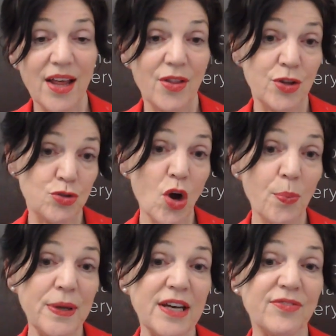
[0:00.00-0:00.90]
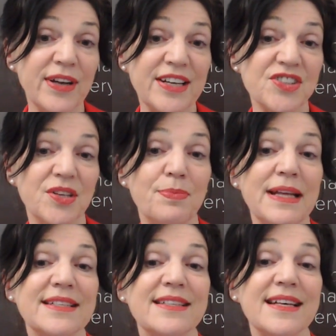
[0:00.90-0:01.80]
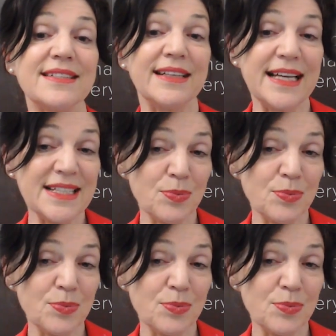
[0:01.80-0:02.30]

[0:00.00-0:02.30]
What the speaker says: The drop in inflation means there's less